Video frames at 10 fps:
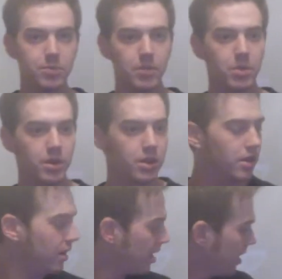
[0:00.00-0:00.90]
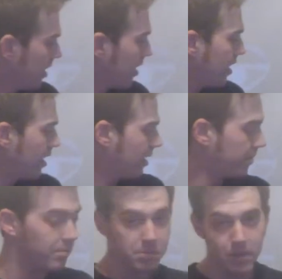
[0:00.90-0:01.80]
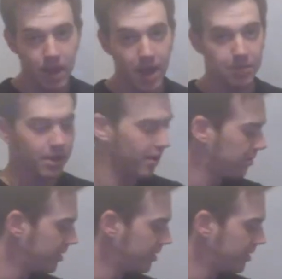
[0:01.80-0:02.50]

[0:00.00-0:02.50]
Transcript: been pretty good, and I'm happy that I've